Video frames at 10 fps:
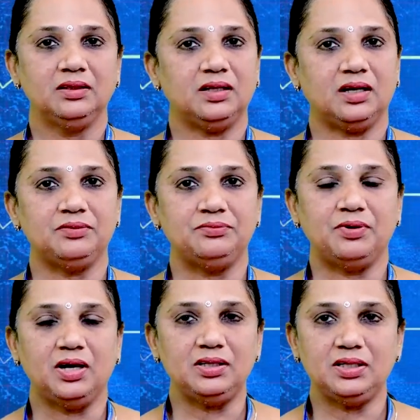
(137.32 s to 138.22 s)
The
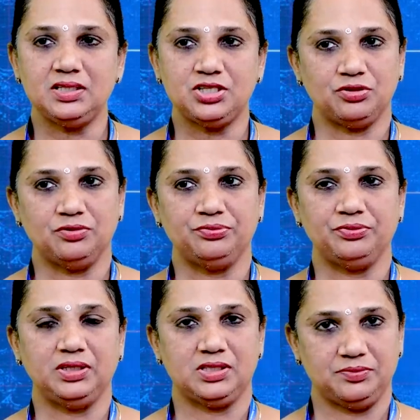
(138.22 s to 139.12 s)
advantage of
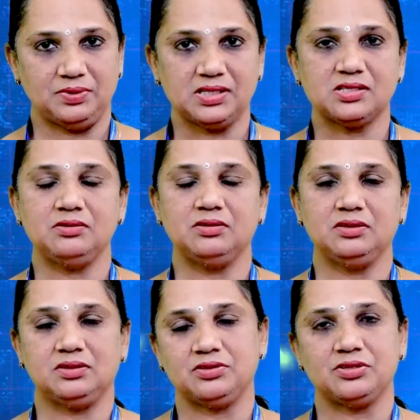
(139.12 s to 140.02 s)
intravascular
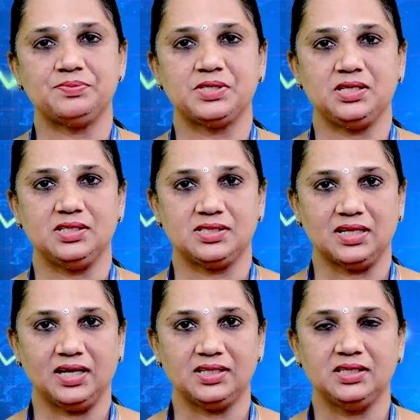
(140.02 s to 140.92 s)
lithotripsy is
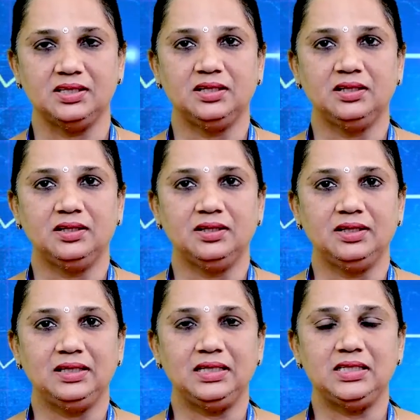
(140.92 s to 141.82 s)
that
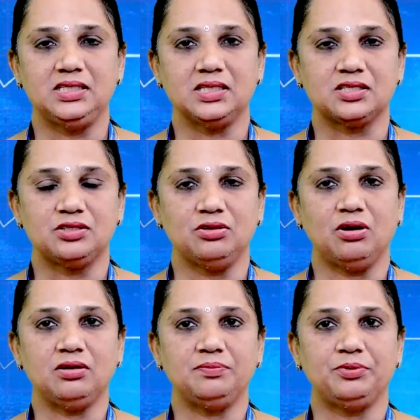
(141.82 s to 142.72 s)
it does
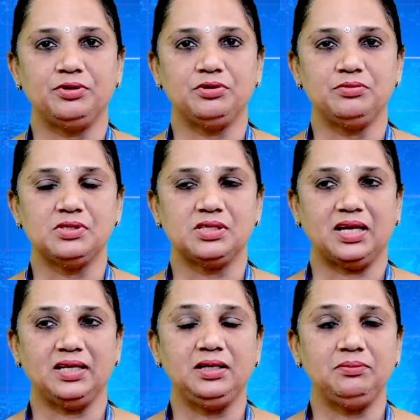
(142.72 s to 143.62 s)
not produce
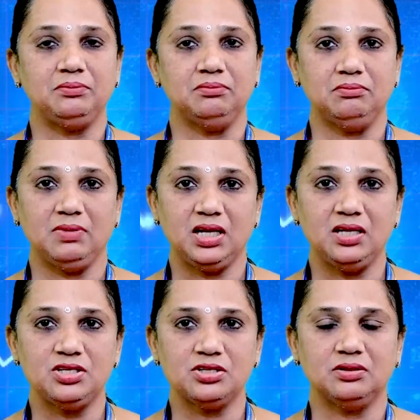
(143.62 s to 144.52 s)
any
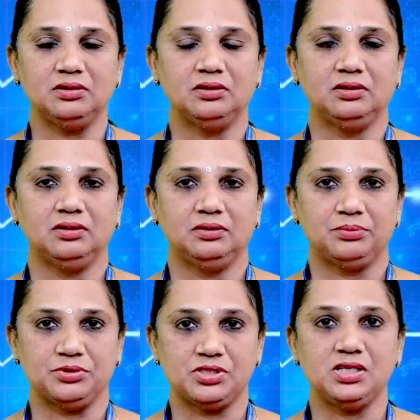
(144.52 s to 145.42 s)
major
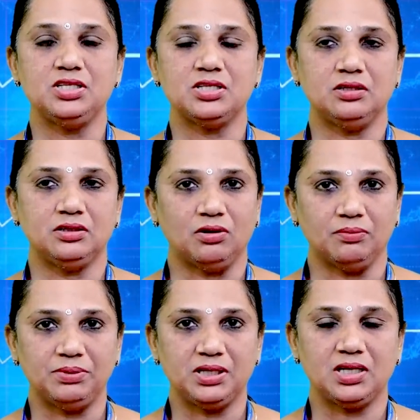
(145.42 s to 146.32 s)
procedural
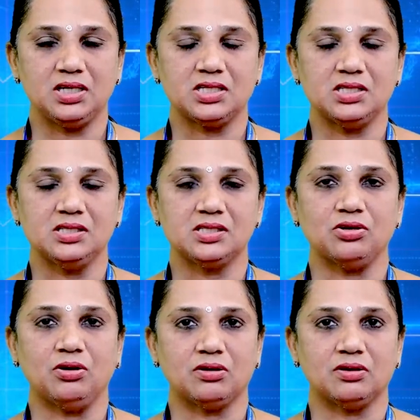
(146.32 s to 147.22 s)
complications
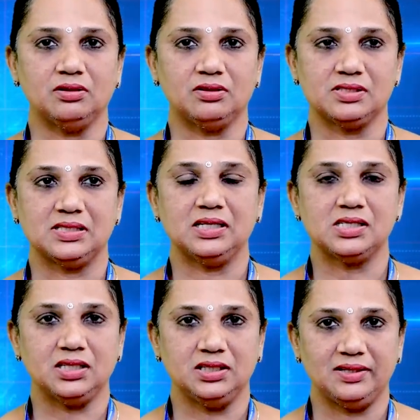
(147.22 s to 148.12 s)
or
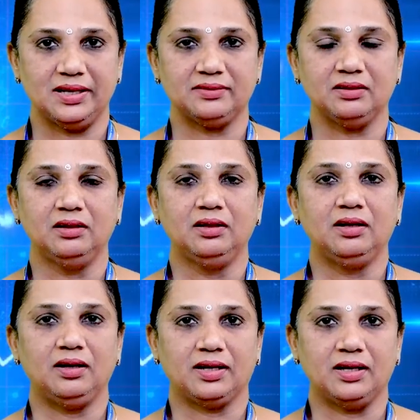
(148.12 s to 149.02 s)
result in death,
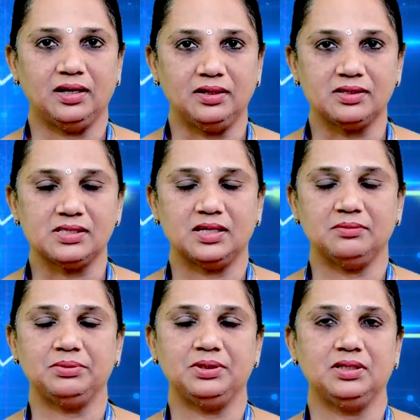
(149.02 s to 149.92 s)
like cardiac
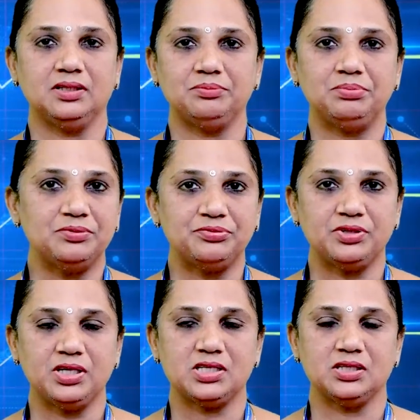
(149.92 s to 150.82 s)
tamponade,
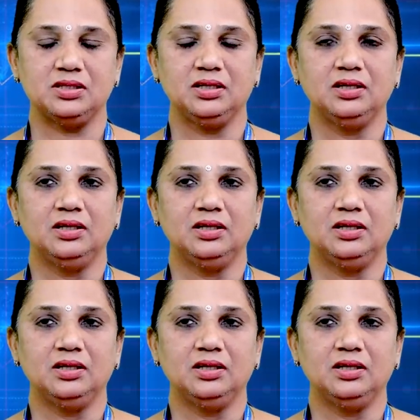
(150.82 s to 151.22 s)
perforation,